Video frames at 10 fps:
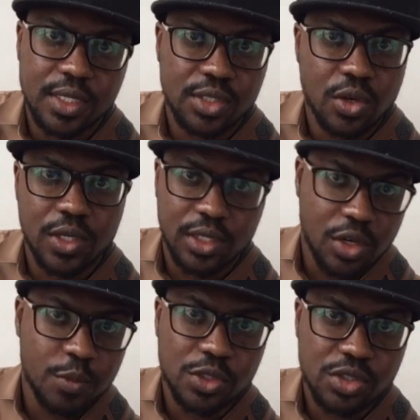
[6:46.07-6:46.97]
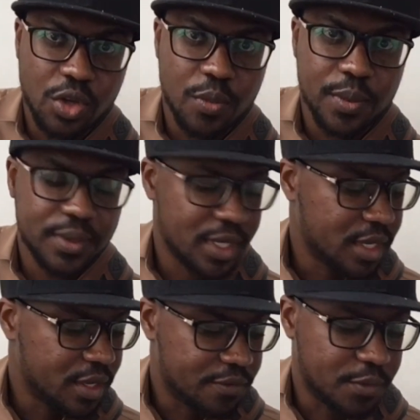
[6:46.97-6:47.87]
it's called a double stop.
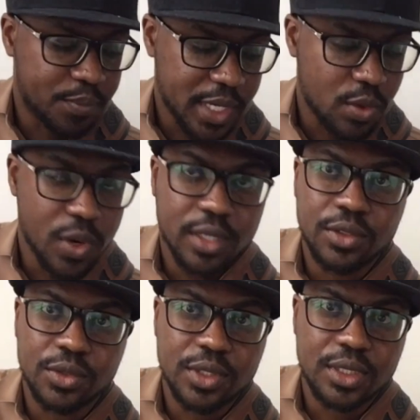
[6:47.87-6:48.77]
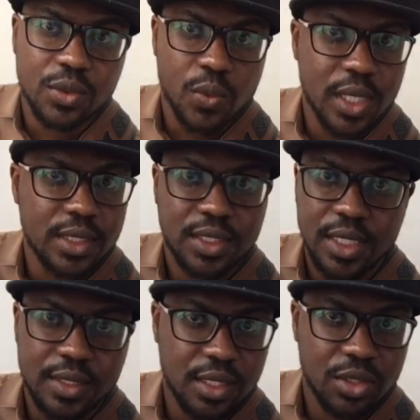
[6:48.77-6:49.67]
If you play 1 note, well, it's
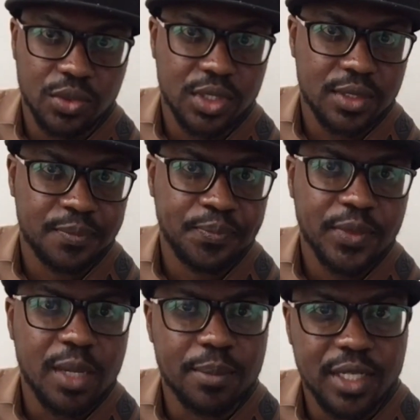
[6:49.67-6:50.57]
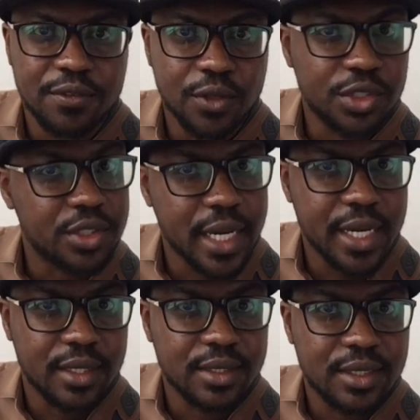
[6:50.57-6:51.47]
just a note. But for
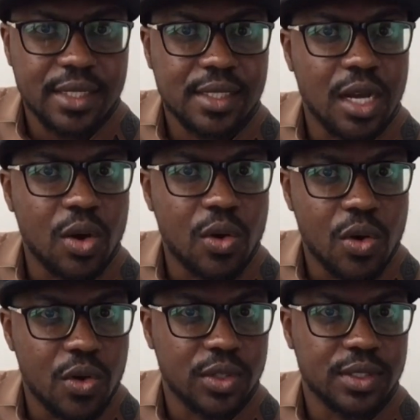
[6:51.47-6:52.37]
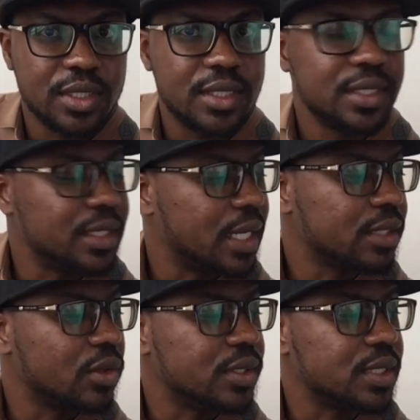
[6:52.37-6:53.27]
triads are chords
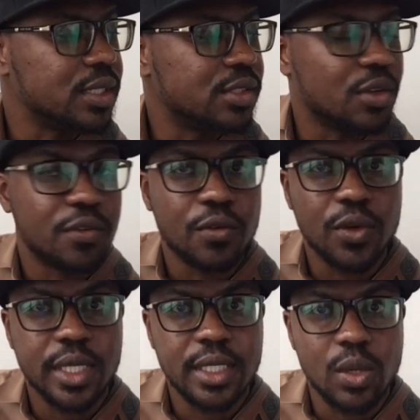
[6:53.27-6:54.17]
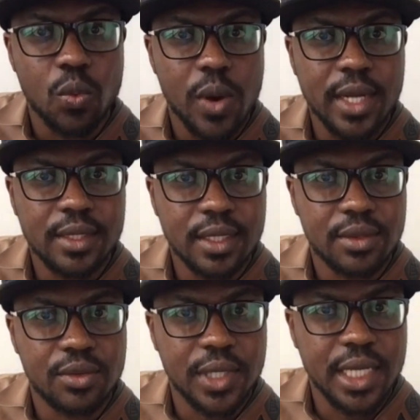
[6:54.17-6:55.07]
that consist of only the 1,
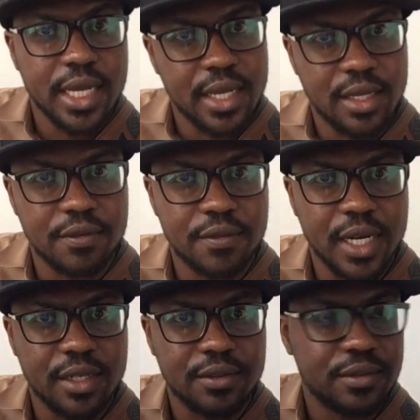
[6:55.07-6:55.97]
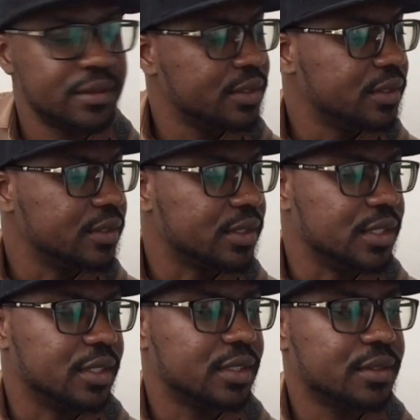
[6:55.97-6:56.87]
the 3, and the 5.
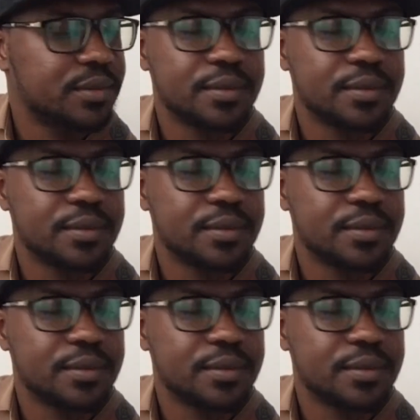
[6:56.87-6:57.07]
Okay.